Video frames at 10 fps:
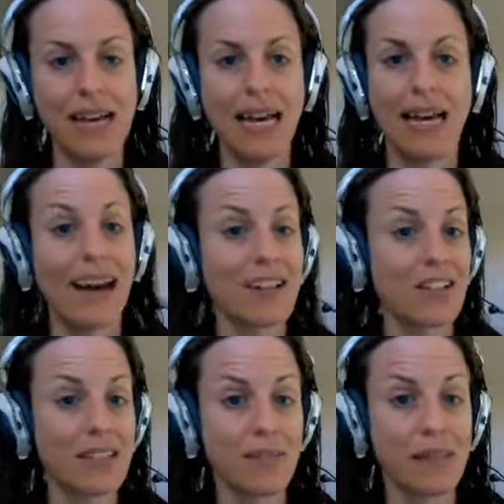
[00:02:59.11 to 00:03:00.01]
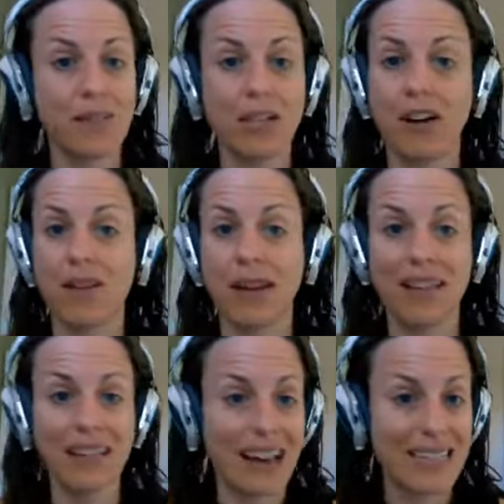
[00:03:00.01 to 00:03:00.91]
And action is something that we talk about a
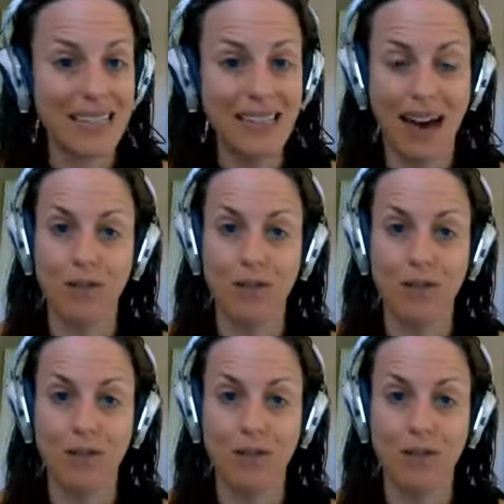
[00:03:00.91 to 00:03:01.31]
lot, how